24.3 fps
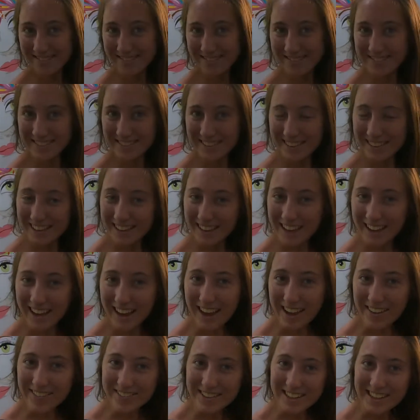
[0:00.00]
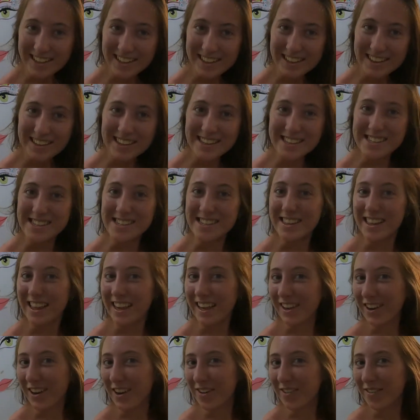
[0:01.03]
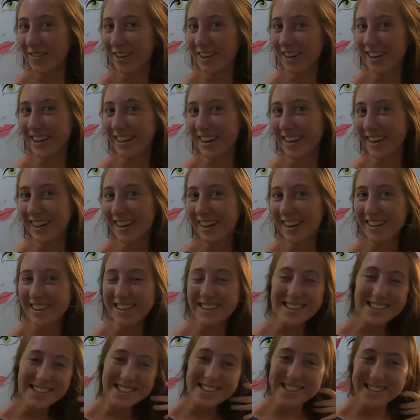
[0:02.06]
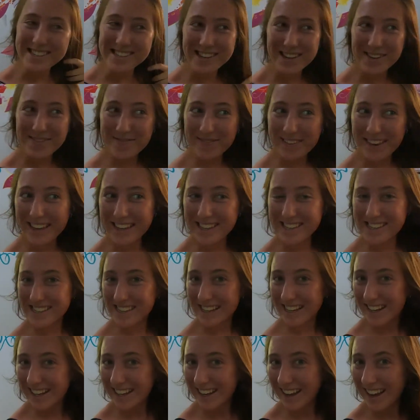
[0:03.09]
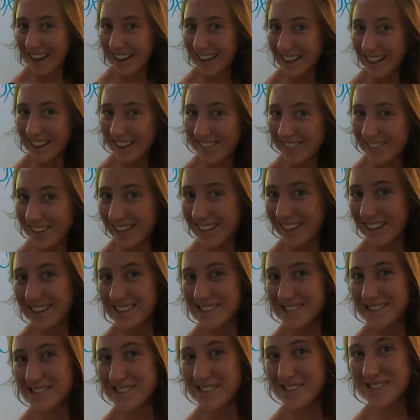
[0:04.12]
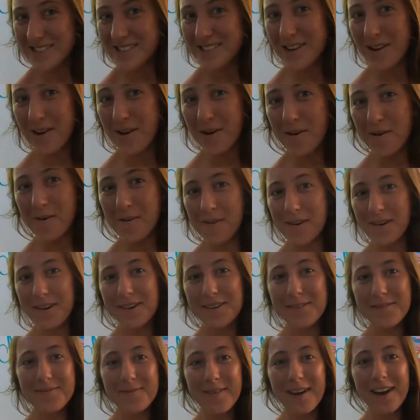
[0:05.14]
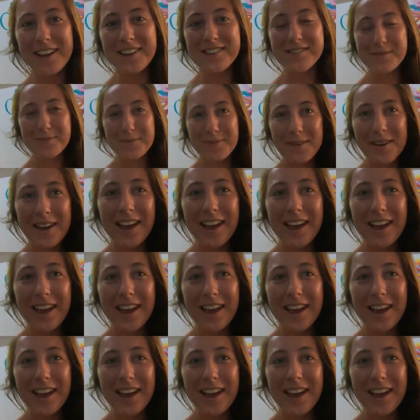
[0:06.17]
I've needed this in like over a year. This is amazing. I love it so much.